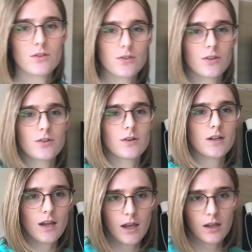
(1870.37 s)

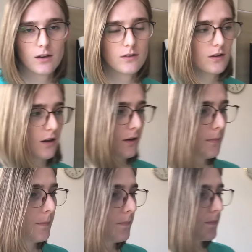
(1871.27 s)
surgery,
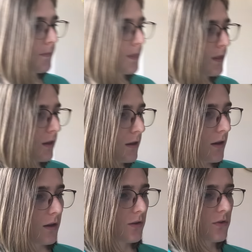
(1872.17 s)
and
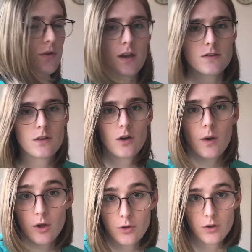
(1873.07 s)
a few days ago
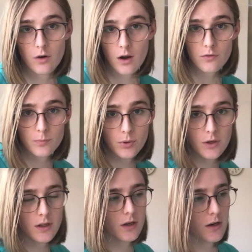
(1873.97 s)
I got the graft put
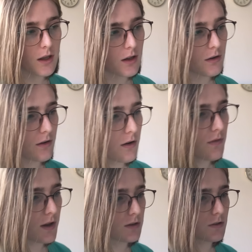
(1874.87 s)
in, and I've
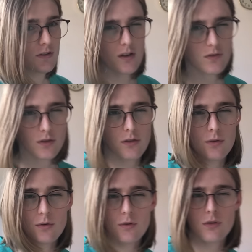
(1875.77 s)
had to suffer
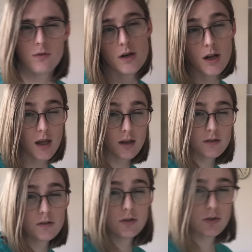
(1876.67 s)
through 3 days
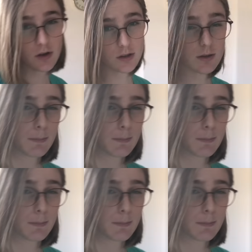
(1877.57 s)
stuck in